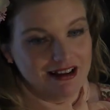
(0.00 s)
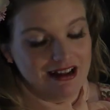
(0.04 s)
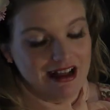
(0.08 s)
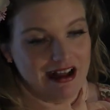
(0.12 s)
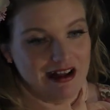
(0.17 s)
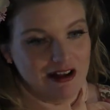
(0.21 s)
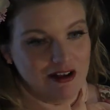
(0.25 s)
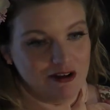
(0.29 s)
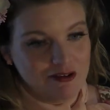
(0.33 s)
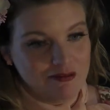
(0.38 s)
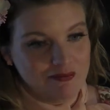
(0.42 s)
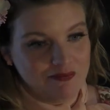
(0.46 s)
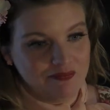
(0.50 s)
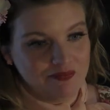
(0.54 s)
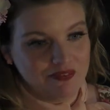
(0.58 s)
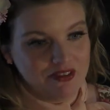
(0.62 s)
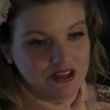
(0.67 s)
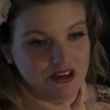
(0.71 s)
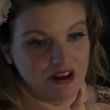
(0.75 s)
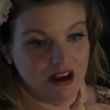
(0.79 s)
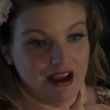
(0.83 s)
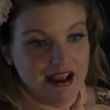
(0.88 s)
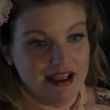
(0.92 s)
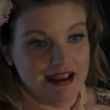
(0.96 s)

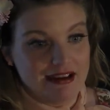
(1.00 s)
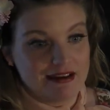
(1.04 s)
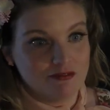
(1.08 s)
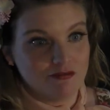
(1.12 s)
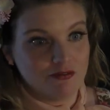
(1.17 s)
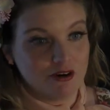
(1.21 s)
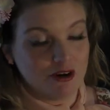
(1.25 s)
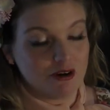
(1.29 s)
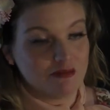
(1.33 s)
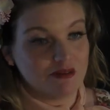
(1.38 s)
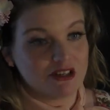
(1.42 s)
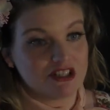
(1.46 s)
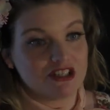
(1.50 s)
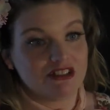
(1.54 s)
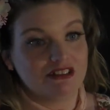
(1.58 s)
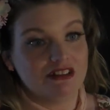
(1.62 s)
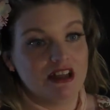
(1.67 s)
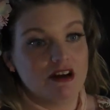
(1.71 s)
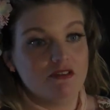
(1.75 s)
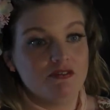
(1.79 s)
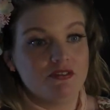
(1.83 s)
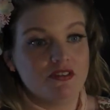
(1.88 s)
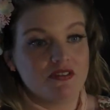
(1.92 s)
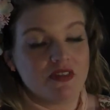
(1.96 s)
that I very much
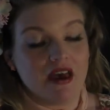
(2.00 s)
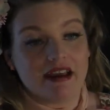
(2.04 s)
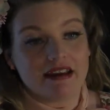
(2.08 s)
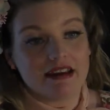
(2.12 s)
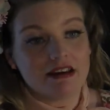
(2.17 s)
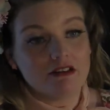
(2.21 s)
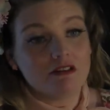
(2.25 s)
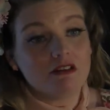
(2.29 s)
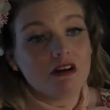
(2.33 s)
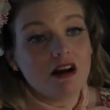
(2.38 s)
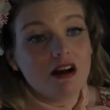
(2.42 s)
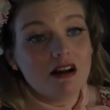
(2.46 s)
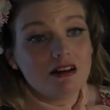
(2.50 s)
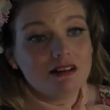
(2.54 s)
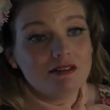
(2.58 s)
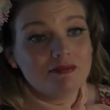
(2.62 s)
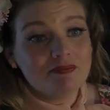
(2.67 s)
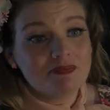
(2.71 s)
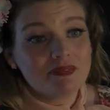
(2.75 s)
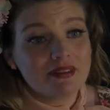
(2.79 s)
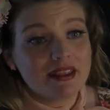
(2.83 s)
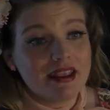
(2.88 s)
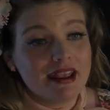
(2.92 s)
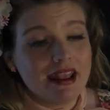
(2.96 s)
loved, that era.
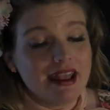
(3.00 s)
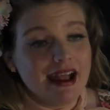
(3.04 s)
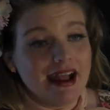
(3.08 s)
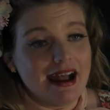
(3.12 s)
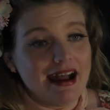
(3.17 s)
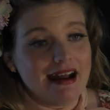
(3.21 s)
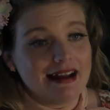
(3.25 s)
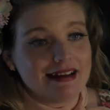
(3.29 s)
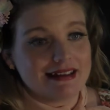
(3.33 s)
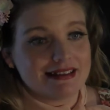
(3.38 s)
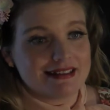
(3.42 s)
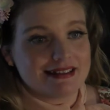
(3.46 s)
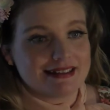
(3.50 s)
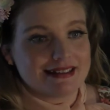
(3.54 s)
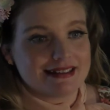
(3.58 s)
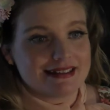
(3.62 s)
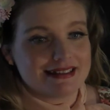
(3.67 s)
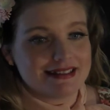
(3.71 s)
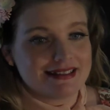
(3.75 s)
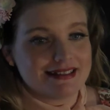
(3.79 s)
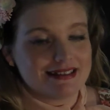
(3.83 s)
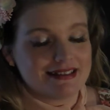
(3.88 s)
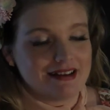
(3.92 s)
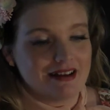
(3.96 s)
And
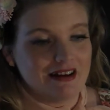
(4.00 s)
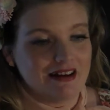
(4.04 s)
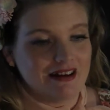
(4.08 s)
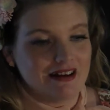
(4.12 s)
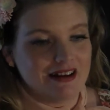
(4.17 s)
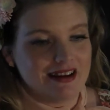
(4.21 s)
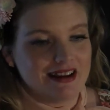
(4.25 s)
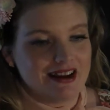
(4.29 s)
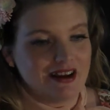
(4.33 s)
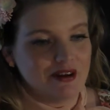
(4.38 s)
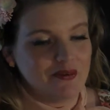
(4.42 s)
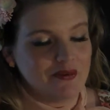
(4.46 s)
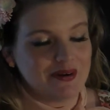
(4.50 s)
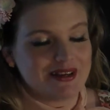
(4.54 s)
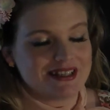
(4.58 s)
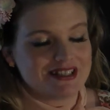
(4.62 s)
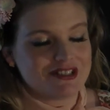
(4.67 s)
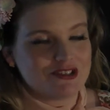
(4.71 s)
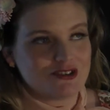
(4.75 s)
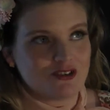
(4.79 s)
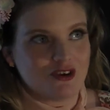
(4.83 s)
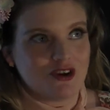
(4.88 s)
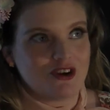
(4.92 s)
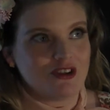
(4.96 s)
I
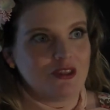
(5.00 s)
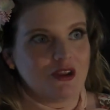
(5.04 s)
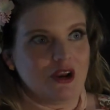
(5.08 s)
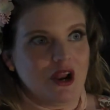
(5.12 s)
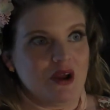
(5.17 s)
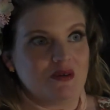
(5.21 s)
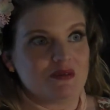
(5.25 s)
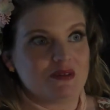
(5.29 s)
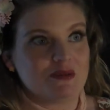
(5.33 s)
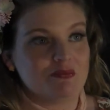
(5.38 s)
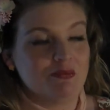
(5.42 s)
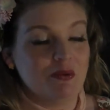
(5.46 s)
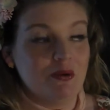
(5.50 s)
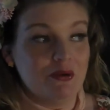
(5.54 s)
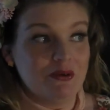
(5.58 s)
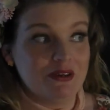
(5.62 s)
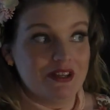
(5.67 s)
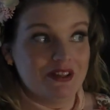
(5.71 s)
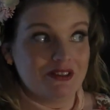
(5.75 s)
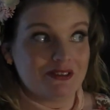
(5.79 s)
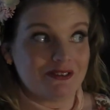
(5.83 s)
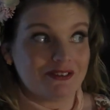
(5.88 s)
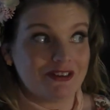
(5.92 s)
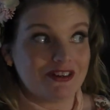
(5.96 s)
always joke that I was born
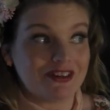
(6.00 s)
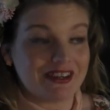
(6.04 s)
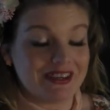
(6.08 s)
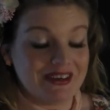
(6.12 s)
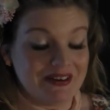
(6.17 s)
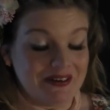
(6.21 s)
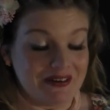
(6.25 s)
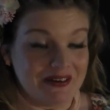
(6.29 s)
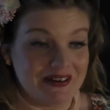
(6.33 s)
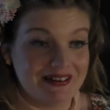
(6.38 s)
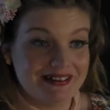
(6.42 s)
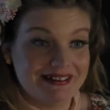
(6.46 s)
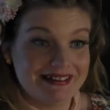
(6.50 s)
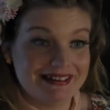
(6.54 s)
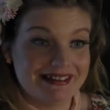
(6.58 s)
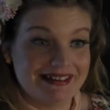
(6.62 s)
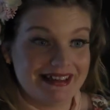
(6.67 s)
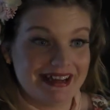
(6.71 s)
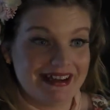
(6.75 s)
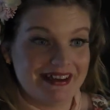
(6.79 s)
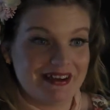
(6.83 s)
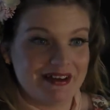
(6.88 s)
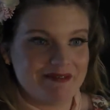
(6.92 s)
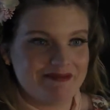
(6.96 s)
in the wrong era
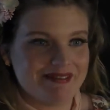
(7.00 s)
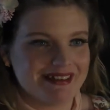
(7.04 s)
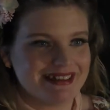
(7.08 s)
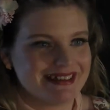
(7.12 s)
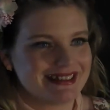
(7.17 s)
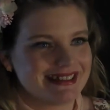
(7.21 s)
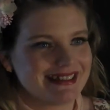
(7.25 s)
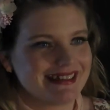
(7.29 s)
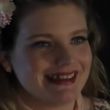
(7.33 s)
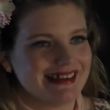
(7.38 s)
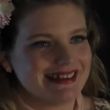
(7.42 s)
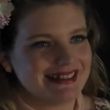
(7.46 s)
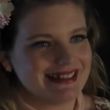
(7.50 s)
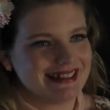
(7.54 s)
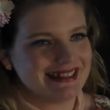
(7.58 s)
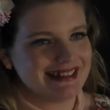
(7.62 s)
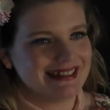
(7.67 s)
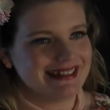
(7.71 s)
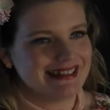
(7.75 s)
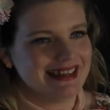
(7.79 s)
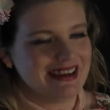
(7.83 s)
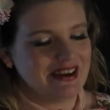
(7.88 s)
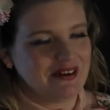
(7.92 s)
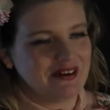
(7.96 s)
because that's
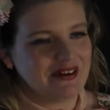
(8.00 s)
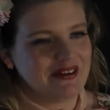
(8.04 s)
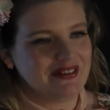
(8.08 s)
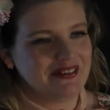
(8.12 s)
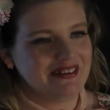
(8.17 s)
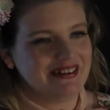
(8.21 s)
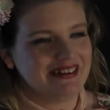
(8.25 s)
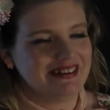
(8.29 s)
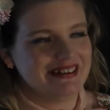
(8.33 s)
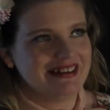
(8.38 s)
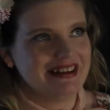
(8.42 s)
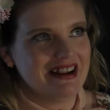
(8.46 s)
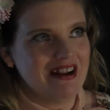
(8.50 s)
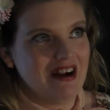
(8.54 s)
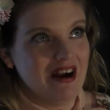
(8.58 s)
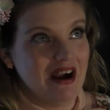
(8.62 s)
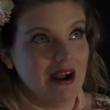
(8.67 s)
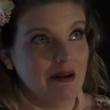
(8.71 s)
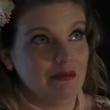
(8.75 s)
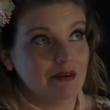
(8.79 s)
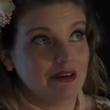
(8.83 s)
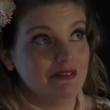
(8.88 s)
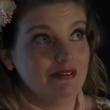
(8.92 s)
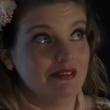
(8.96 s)
the era that
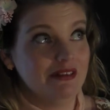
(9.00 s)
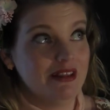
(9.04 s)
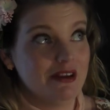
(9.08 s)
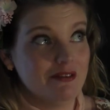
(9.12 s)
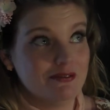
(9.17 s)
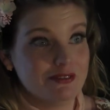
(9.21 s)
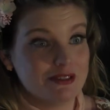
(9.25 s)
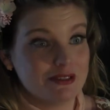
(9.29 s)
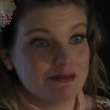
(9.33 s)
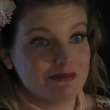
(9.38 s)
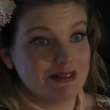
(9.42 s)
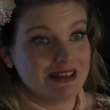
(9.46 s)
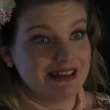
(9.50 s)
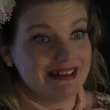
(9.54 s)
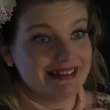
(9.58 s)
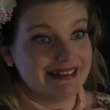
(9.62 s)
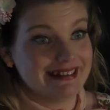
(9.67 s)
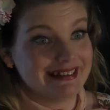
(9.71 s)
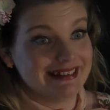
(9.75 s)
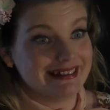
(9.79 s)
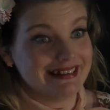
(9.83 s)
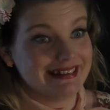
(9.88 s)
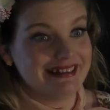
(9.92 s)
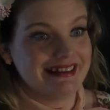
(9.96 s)
I would have loved to be
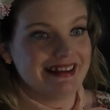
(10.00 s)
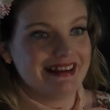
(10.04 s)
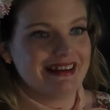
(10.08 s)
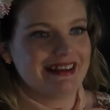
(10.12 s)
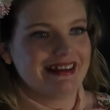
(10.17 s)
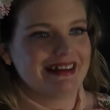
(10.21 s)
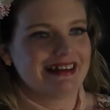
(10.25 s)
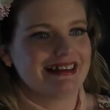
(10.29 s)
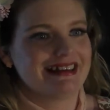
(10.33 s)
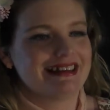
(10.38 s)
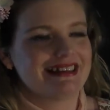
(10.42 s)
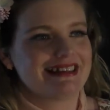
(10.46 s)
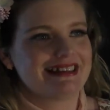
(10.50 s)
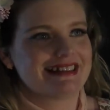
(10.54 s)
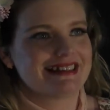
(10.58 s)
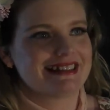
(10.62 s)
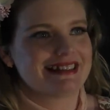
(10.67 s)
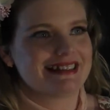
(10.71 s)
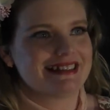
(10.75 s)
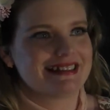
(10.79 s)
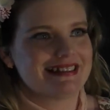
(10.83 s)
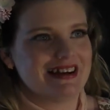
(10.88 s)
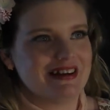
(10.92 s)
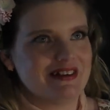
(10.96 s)
in, because
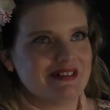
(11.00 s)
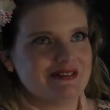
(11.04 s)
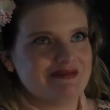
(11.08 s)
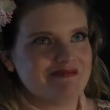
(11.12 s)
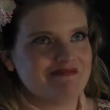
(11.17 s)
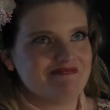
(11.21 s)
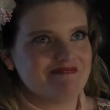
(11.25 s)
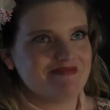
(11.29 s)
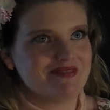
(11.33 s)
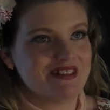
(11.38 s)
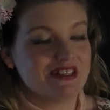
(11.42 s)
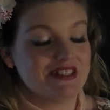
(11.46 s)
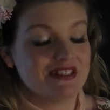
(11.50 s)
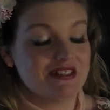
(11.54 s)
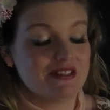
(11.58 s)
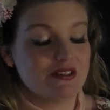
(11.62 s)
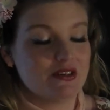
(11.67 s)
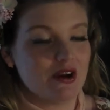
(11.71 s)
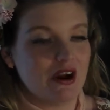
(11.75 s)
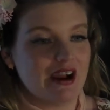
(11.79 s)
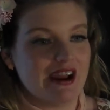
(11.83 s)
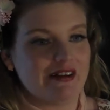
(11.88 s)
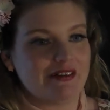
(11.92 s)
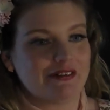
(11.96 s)
the
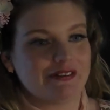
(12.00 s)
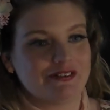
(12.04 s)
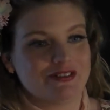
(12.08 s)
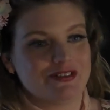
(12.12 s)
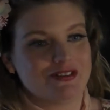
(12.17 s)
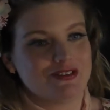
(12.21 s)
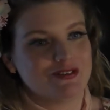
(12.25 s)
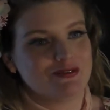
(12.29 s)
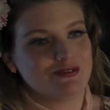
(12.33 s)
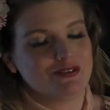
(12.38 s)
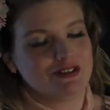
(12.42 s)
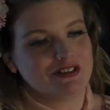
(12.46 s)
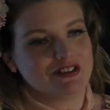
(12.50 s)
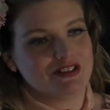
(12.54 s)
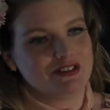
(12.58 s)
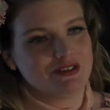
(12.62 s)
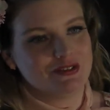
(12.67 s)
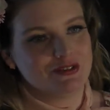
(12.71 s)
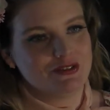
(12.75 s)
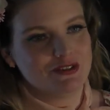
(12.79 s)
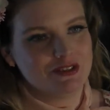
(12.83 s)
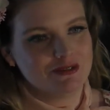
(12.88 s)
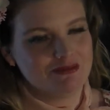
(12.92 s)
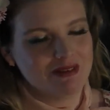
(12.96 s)
style just really
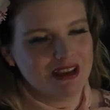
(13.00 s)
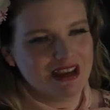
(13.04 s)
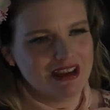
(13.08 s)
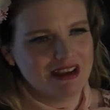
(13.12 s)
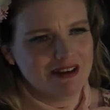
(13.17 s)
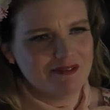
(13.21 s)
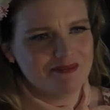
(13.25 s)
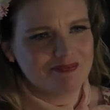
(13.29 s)
suited me.